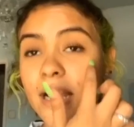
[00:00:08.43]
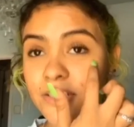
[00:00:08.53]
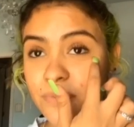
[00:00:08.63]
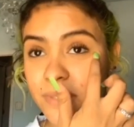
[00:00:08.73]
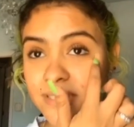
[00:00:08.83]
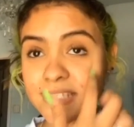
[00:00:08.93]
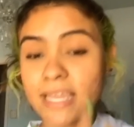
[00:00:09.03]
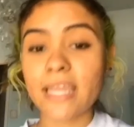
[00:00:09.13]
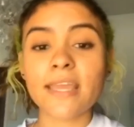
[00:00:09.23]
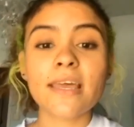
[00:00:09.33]
I just want to
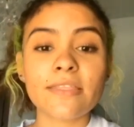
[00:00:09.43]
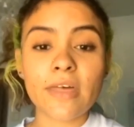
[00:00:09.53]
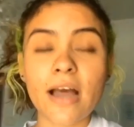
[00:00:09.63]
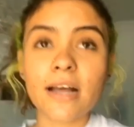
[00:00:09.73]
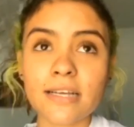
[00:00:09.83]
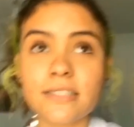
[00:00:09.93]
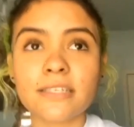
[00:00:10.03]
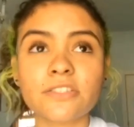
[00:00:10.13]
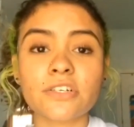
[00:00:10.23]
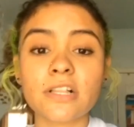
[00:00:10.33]
say that us
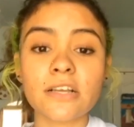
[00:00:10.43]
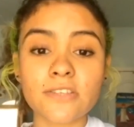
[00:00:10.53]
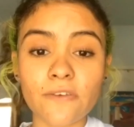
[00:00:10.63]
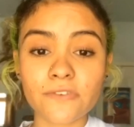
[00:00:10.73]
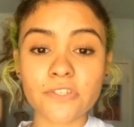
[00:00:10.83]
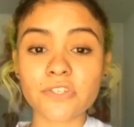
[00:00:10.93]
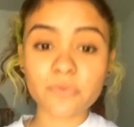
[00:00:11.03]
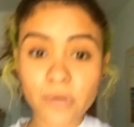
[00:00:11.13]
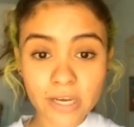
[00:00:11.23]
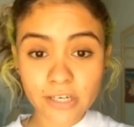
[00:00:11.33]
as your class officers,
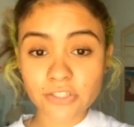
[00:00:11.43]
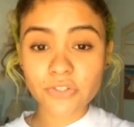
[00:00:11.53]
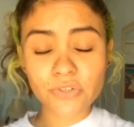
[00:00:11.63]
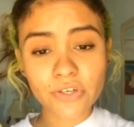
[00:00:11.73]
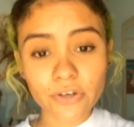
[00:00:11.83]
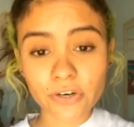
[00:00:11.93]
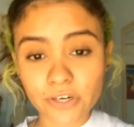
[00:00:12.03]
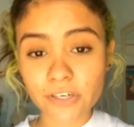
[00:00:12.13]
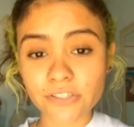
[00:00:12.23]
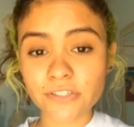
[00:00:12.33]
we're here to
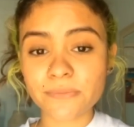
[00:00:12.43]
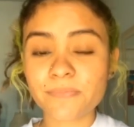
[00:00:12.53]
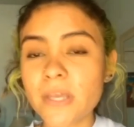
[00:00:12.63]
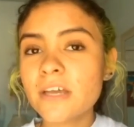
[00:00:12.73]
encourage you,